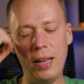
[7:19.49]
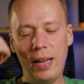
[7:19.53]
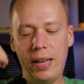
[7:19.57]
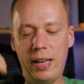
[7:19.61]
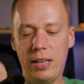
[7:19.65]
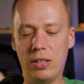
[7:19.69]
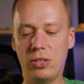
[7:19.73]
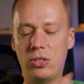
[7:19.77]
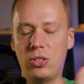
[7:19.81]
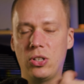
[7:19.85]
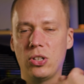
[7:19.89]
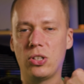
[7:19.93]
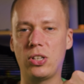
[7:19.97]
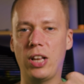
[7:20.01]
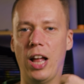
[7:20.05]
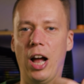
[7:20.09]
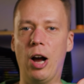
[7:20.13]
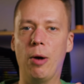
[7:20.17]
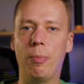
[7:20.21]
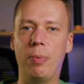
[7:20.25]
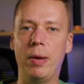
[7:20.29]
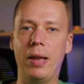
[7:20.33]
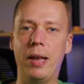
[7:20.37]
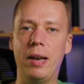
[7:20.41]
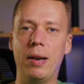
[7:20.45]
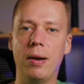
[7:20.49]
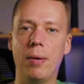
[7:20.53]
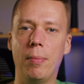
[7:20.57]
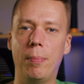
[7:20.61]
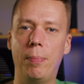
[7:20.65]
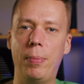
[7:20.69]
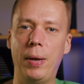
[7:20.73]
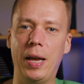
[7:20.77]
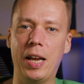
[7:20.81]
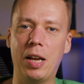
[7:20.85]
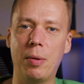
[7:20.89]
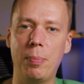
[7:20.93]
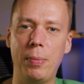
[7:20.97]
it's just helping
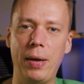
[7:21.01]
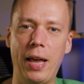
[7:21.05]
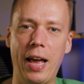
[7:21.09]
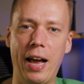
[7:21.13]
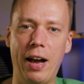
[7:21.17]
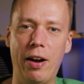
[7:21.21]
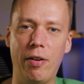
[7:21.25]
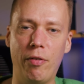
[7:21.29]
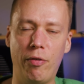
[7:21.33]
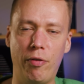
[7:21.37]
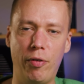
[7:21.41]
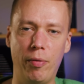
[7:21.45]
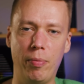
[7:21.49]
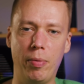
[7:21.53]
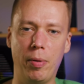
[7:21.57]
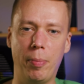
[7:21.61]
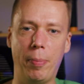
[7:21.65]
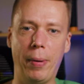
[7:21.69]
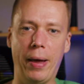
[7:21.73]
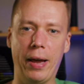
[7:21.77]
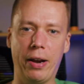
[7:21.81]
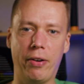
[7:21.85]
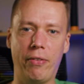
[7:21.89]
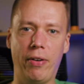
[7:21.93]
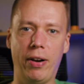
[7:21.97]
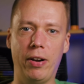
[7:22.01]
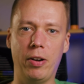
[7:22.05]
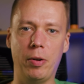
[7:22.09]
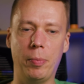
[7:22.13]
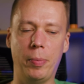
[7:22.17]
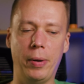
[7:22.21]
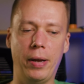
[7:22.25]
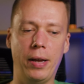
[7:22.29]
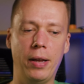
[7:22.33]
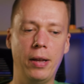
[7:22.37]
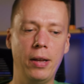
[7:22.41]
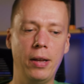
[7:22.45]
pick me out from the background a bit.